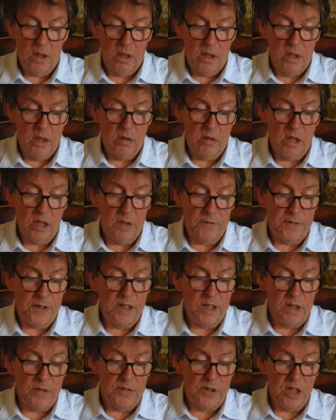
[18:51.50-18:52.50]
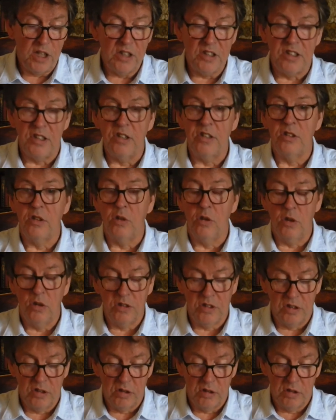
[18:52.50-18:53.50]
"Well, if any of these is
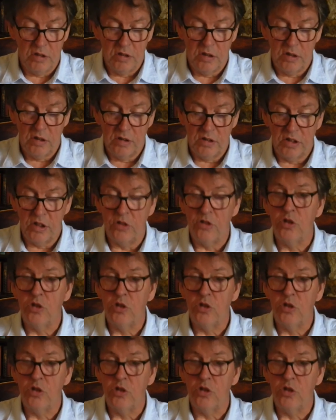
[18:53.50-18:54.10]
yours," said